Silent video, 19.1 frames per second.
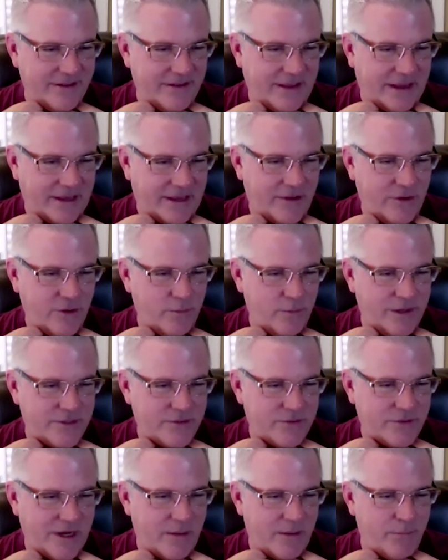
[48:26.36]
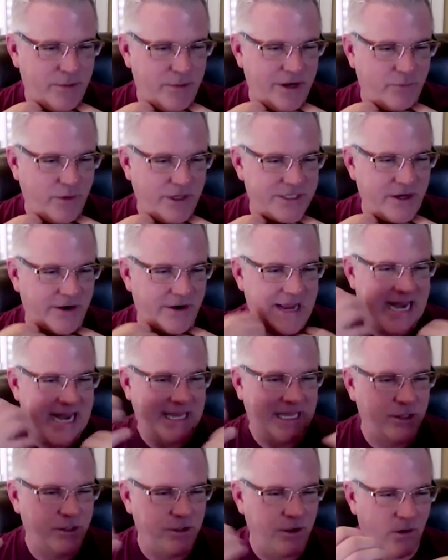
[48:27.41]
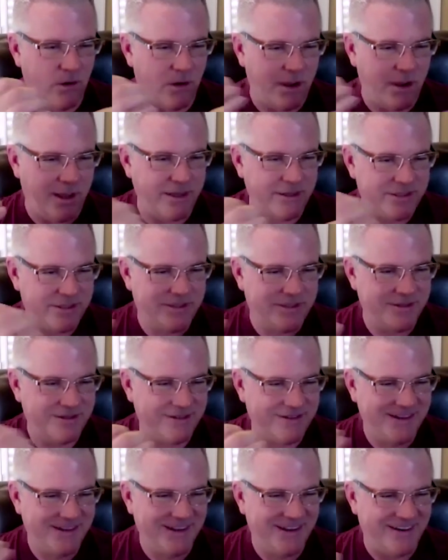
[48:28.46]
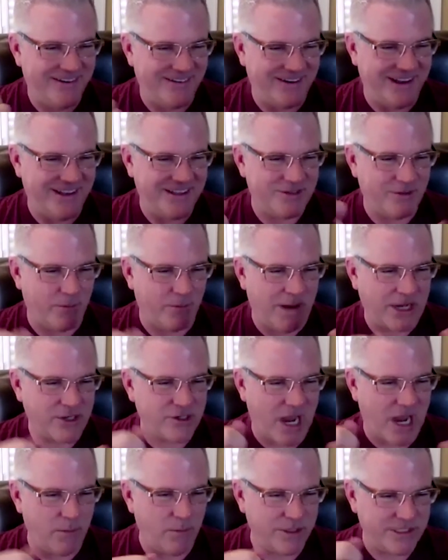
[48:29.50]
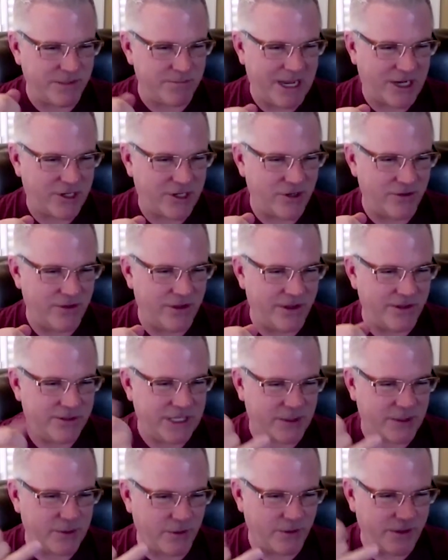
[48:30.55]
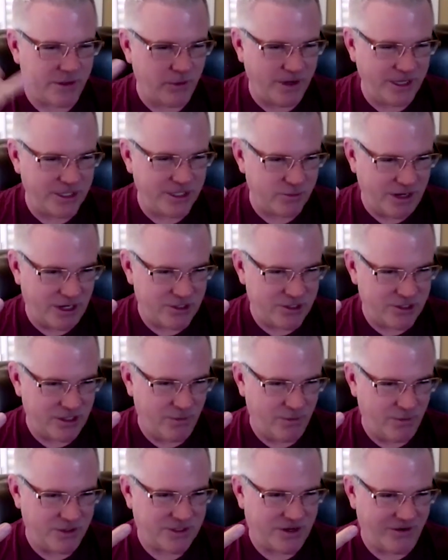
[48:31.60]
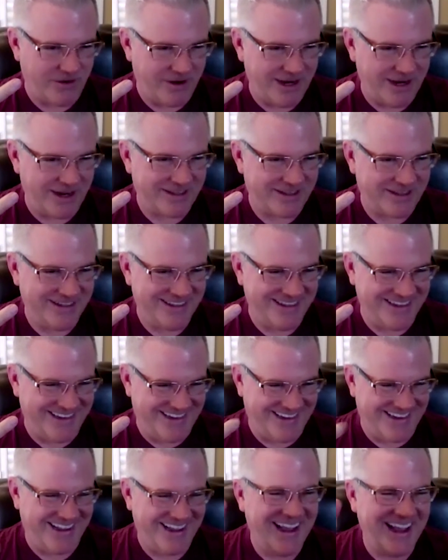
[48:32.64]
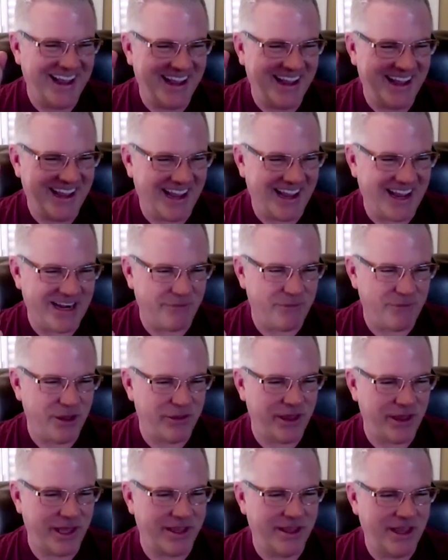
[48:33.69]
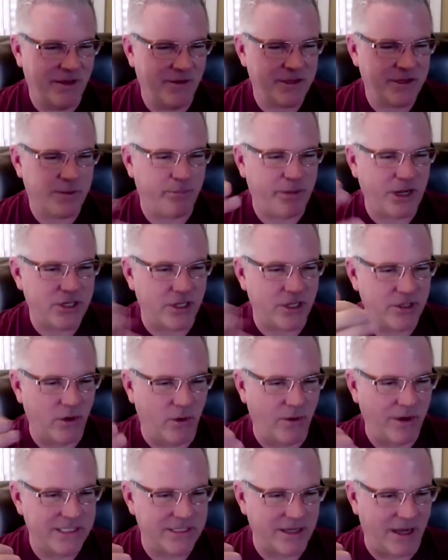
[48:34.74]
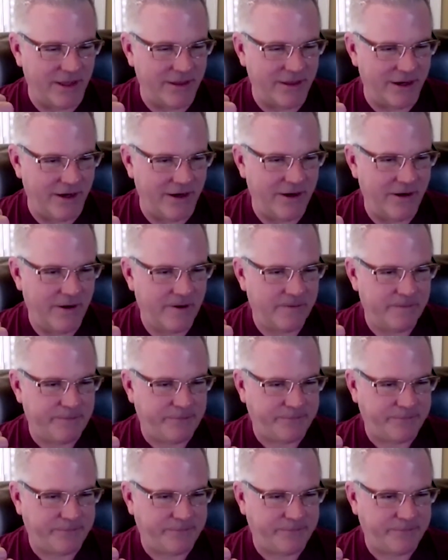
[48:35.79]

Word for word: like humans, right? But if we start adding noise, right? So my job was to make sure the mm. signal to noise ratio was correct. And if you think there's a bunch of noise on there,